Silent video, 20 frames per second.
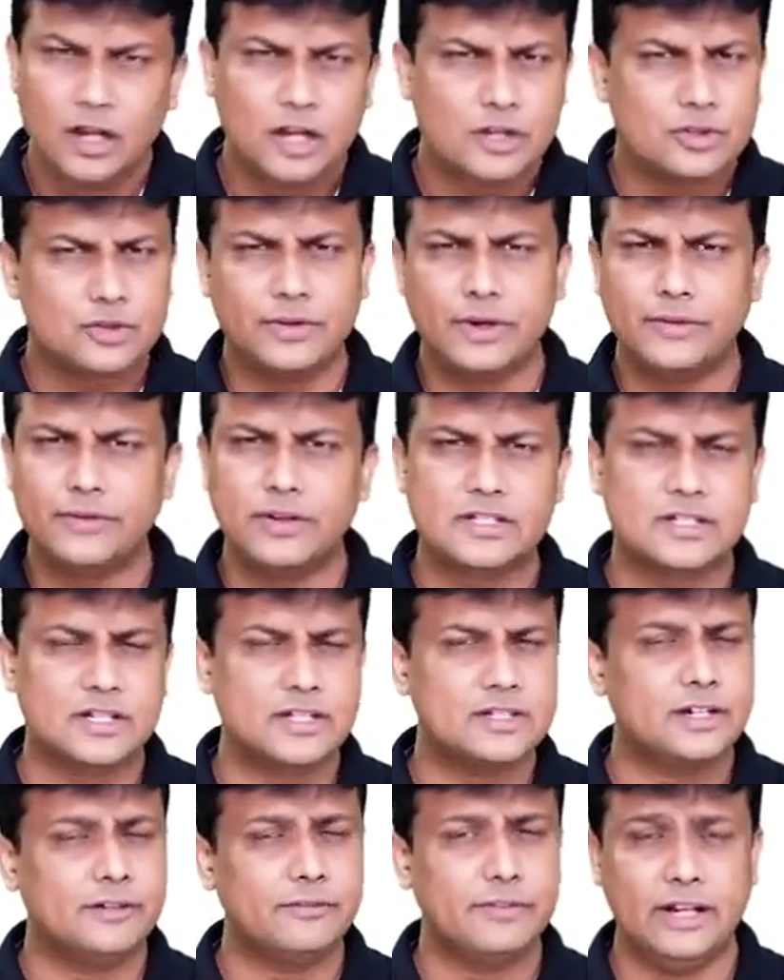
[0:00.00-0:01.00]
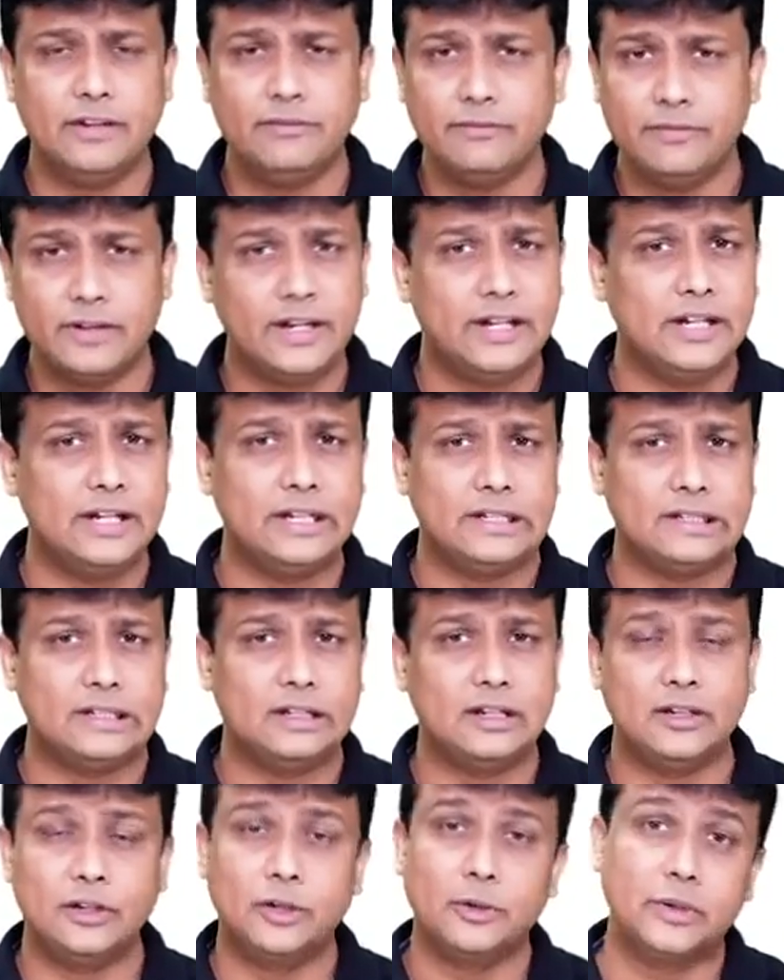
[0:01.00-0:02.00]
So we have discussed that in very detail
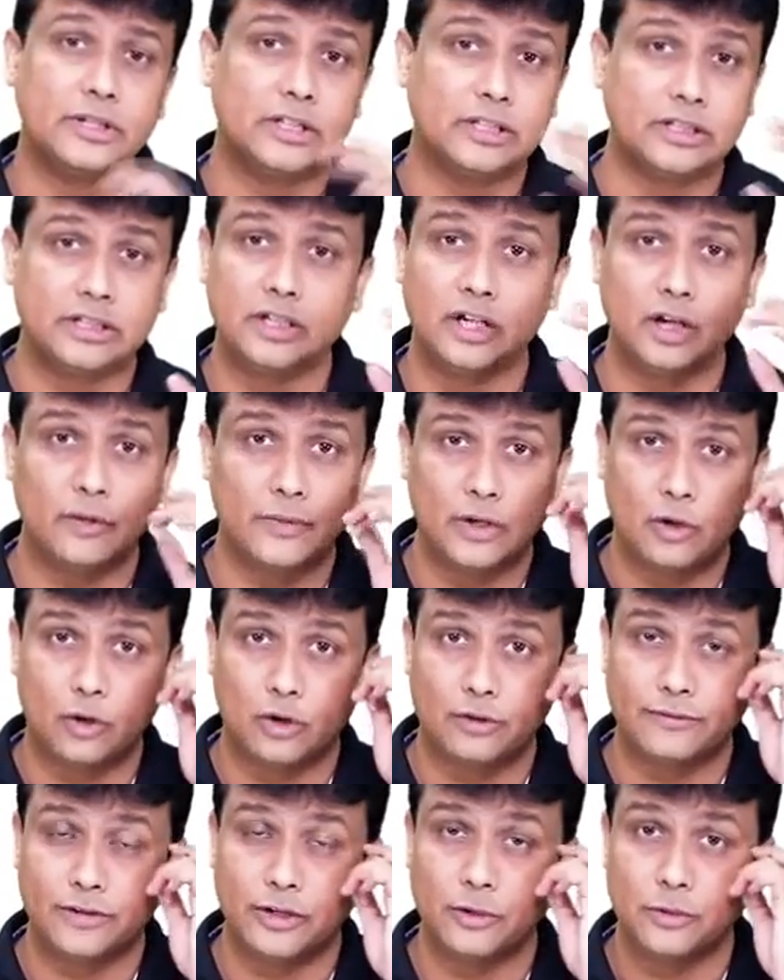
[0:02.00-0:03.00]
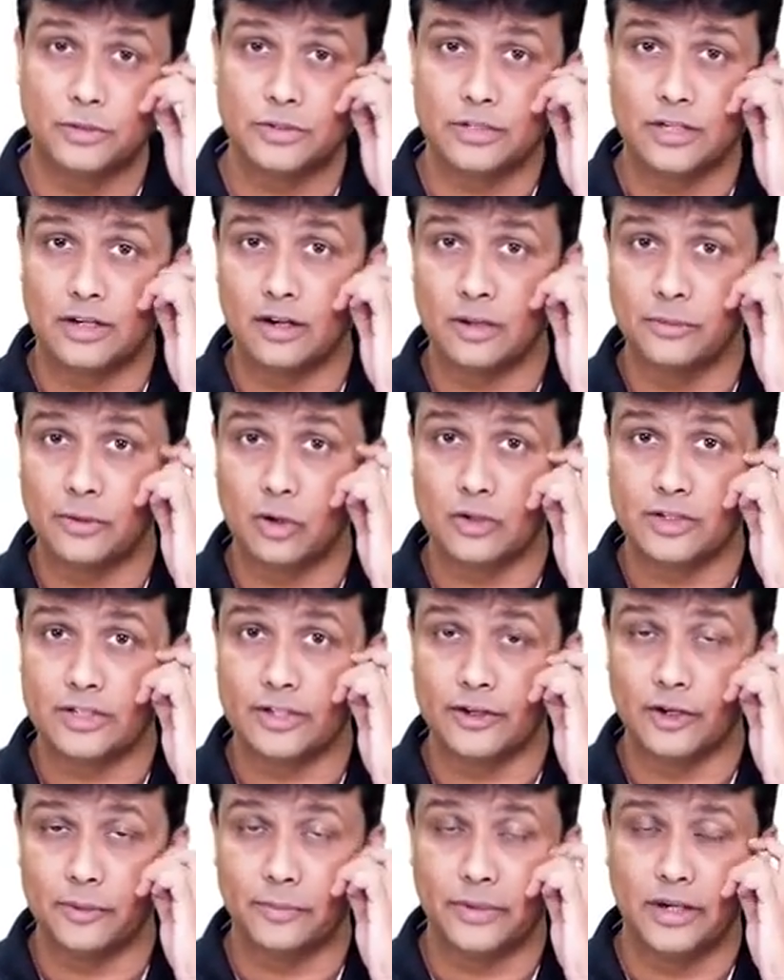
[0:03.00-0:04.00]
during the third week of, you know, general embryology
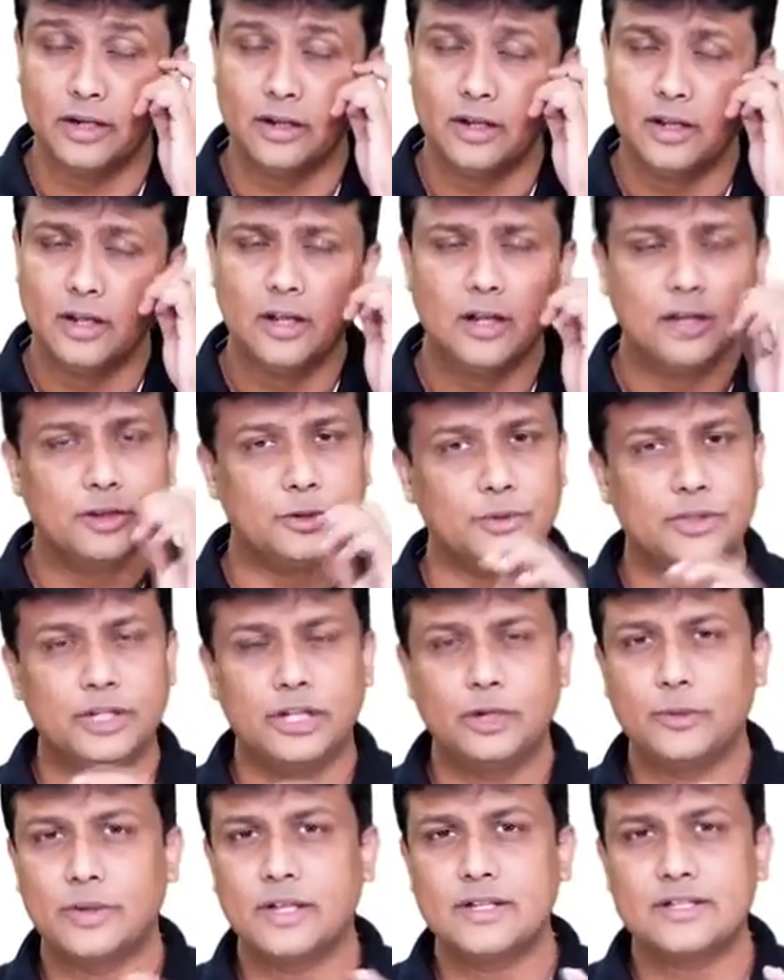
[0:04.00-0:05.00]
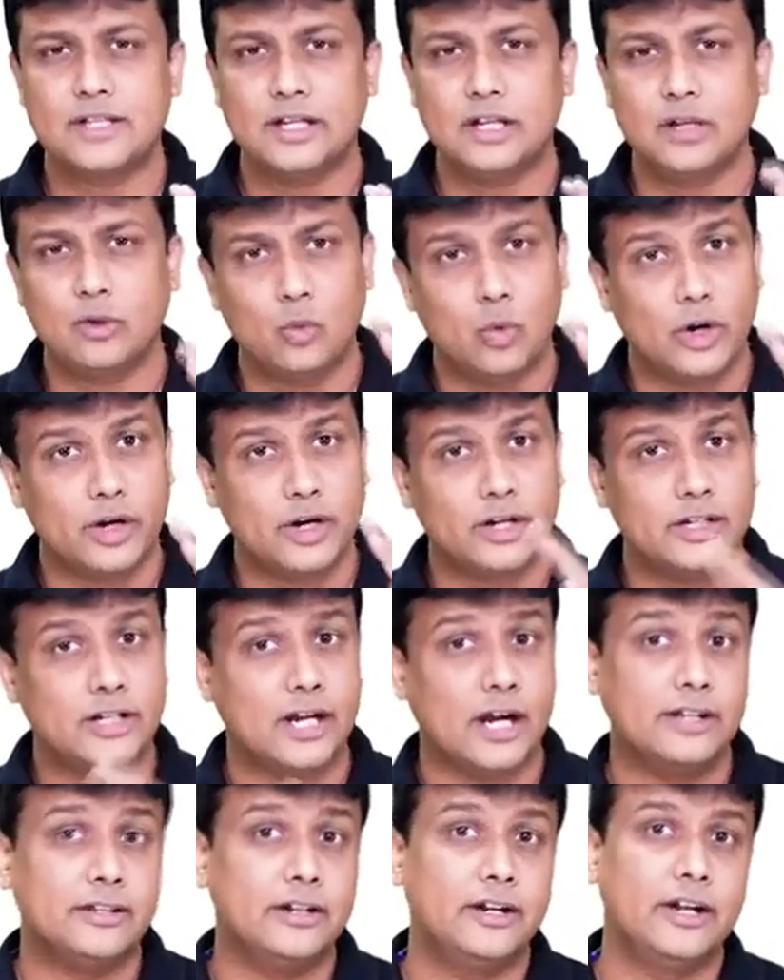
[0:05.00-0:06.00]
development. So there you can see what are the
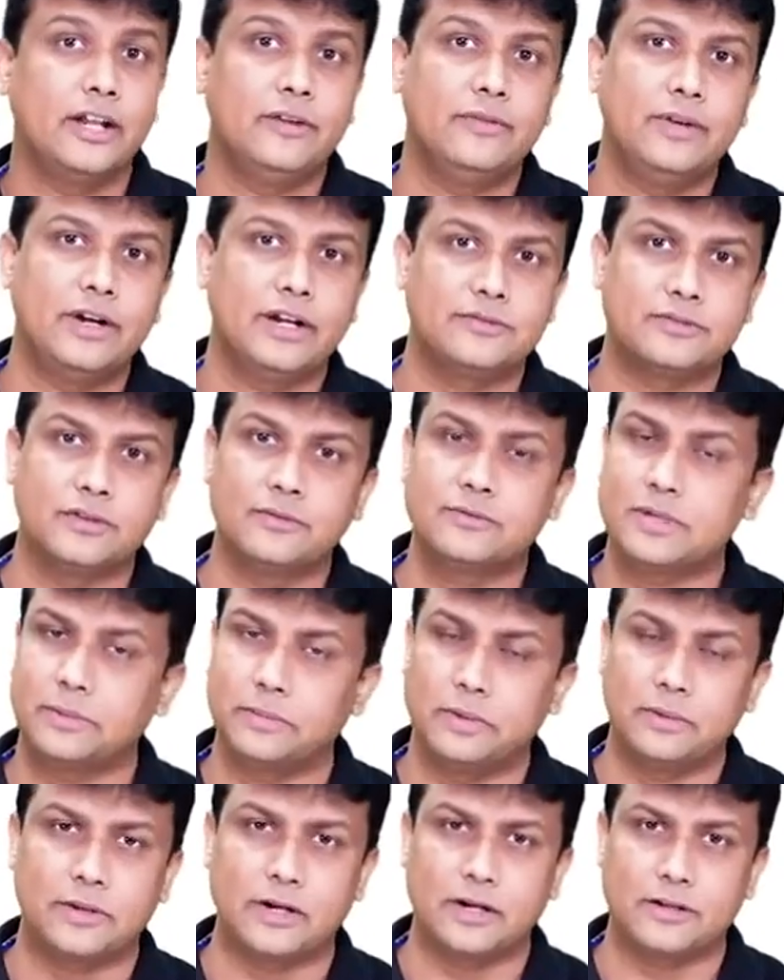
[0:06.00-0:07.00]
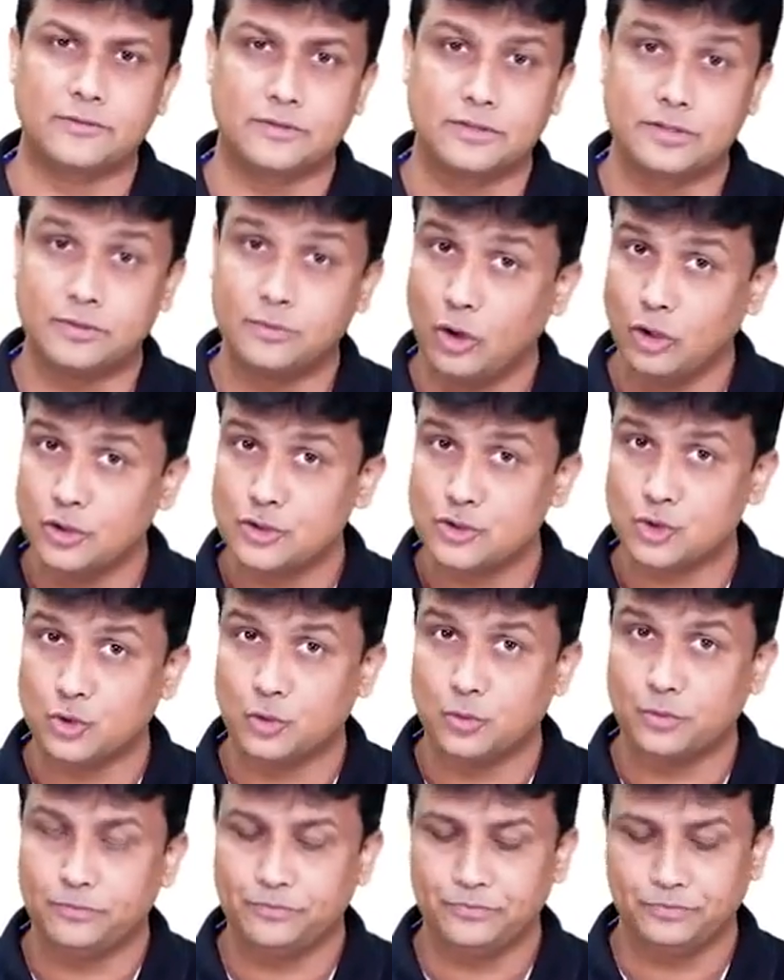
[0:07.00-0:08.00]
other derivatives from septum transversum also.